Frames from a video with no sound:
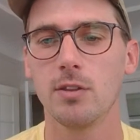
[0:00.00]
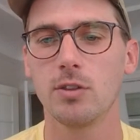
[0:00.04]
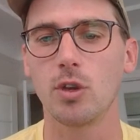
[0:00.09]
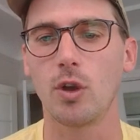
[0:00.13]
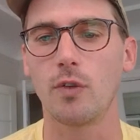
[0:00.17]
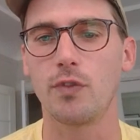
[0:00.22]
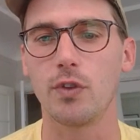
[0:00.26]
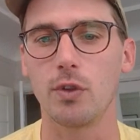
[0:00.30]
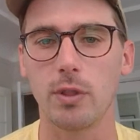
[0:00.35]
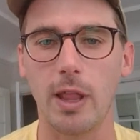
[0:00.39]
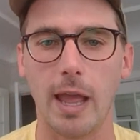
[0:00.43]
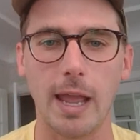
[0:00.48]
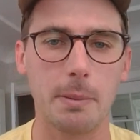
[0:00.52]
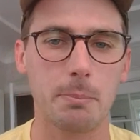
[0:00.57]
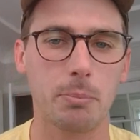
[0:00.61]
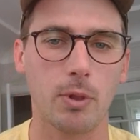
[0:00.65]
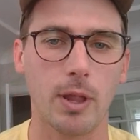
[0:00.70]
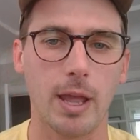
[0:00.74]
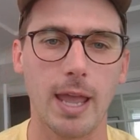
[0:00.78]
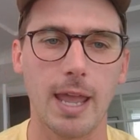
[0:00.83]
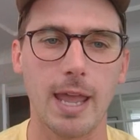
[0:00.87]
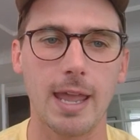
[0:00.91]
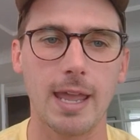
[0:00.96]
So if you
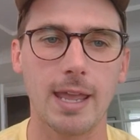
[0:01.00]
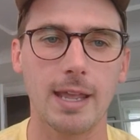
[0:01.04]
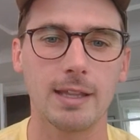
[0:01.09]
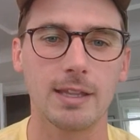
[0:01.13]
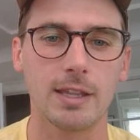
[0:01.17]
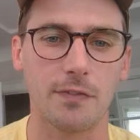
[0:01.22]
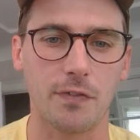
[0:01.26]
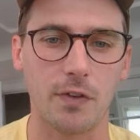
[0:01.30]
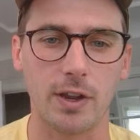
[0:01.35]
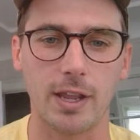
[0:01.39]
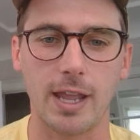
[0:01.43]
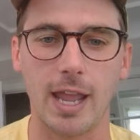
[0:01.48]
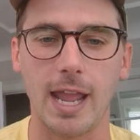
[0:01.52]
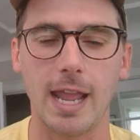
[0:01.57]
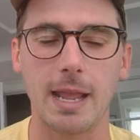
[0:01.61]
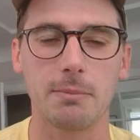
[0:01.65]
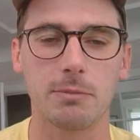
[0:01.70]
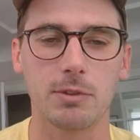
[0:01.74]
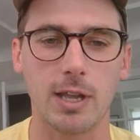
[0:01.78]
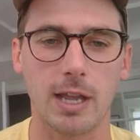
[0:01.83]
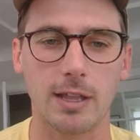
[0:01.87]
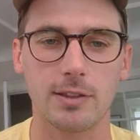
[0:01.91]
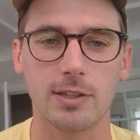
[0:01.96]
like playing different
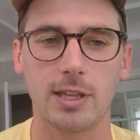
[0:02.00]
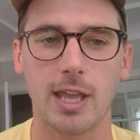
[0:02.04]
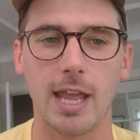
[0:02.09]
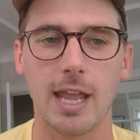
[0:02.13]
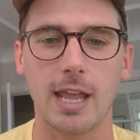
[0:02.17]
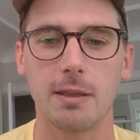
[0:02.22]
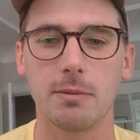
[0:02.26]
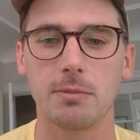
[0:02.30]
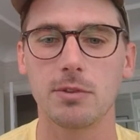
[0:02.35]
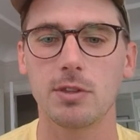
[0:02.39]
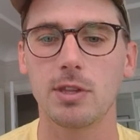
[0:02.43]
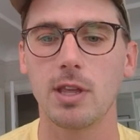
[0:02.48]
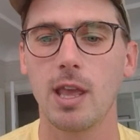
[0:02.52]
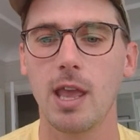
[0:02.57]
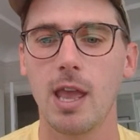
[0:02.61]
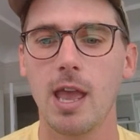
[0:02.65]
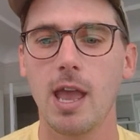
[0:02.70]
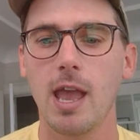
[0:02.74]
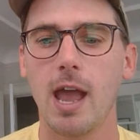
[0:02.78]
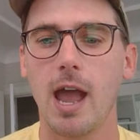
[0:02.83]
games, Guts games,